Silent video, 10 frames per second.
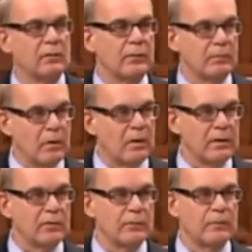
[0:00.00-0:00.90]
for
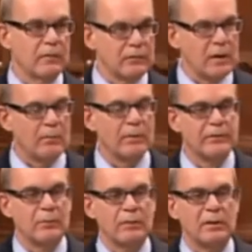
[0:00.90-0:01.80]
parties, for example,
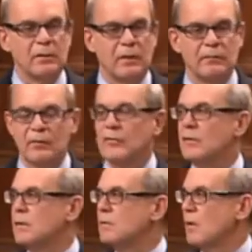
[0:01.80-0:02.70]
to meet
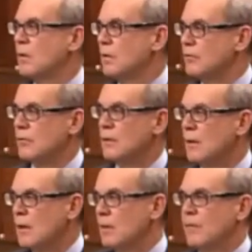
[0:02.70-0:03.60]
diversity targets.
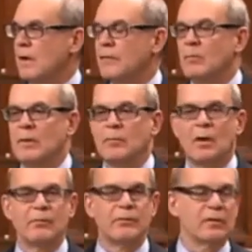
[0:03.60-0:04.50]
In fact, the member
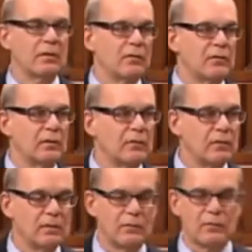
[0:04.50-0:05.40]
opposite is
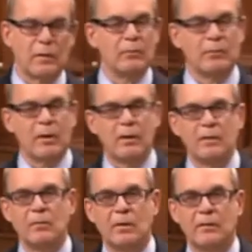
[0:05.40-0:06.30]
from a party
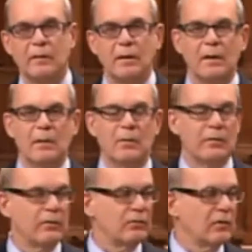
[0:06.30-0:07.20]
where
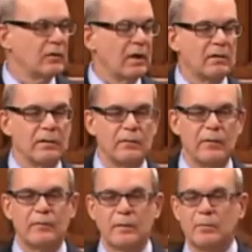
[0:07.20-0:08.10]
there's exactly
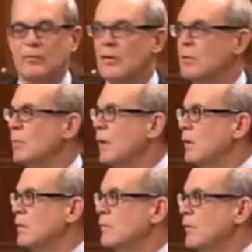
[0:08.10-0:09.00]
50%
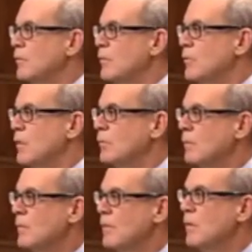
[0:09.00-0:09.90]
male and 50%
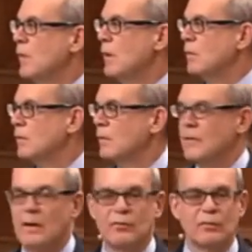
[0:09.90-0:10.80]
female here in the
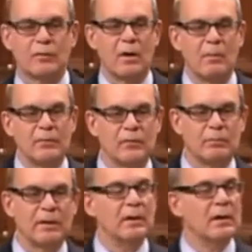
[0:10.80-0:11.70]
House of Commons,
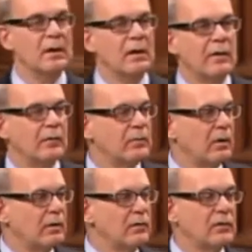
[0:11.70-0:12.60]
but other
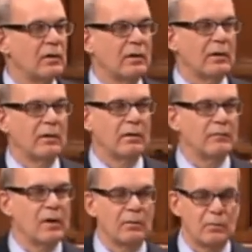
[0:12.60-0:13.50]
parties have
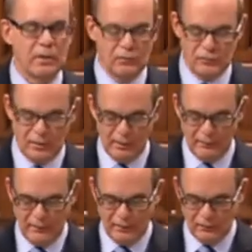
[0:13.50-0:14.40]
not reached
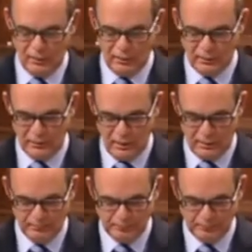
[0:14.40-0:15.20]
that target yet.